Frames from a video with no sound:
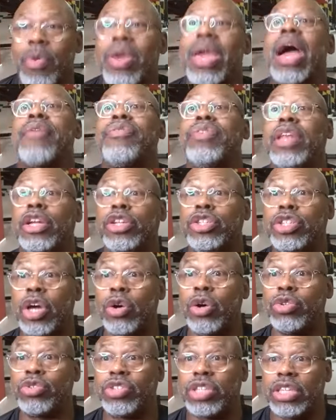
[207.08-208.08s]
we have
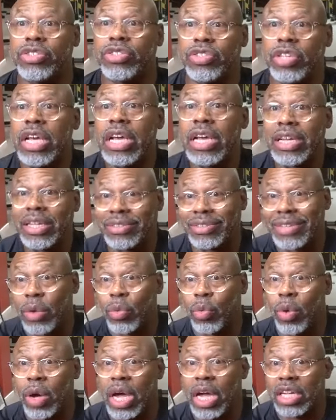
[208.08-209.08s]
lordosis. Is that
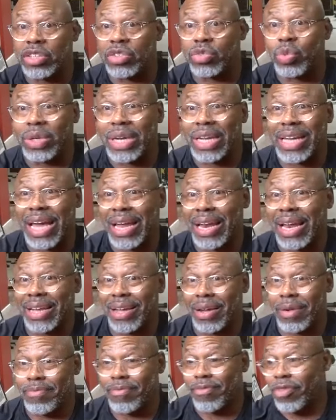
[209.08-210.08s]
ones when they got like
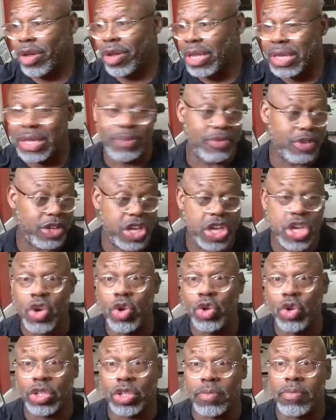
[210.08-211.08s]
a really
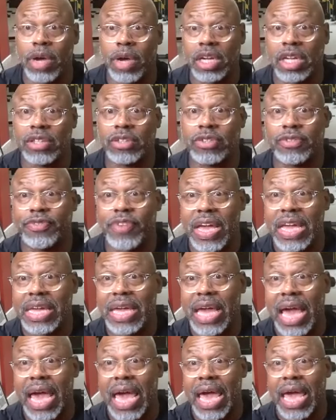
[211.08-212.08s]
huge, humongous fake
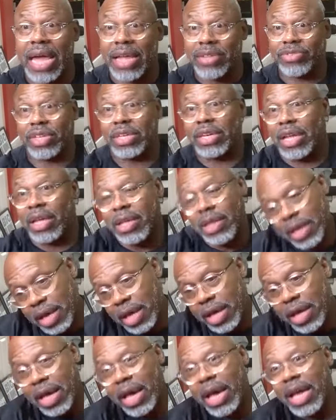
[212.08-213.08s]
ass
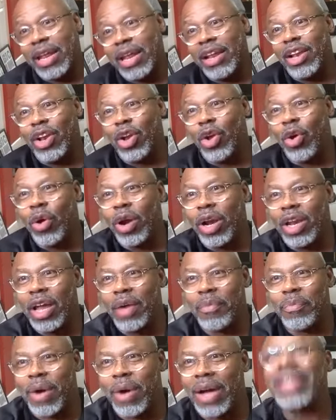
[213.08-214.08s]
and the lower
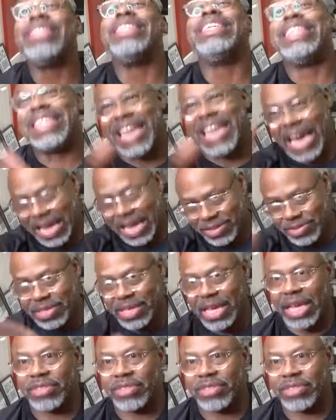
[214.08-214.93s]
lumbar. Yes.